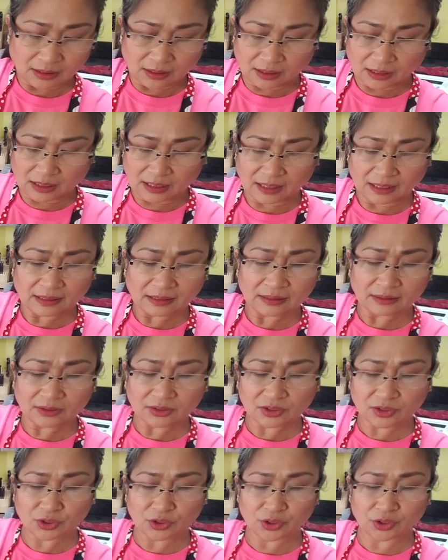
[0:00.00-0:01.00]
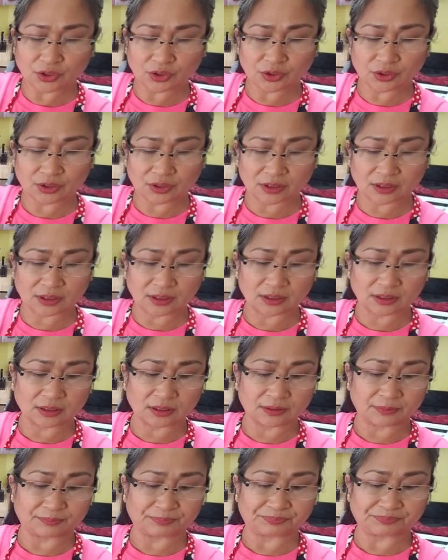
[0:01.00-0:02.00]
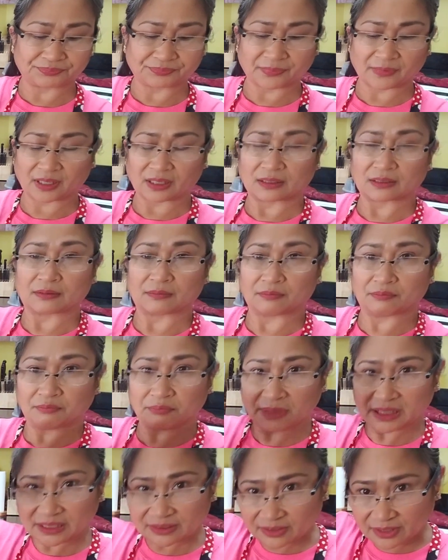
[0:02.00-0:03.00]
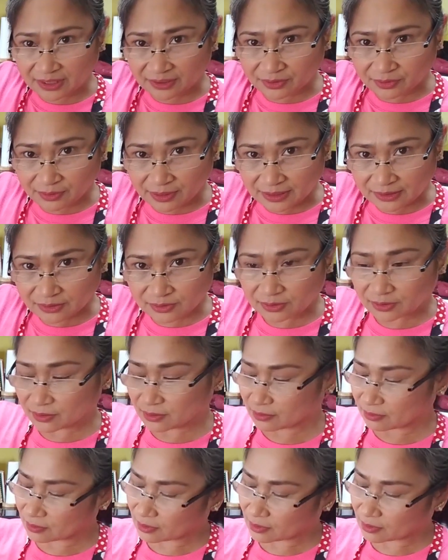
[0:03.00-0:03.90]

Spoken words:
I just use the meat tenderizer.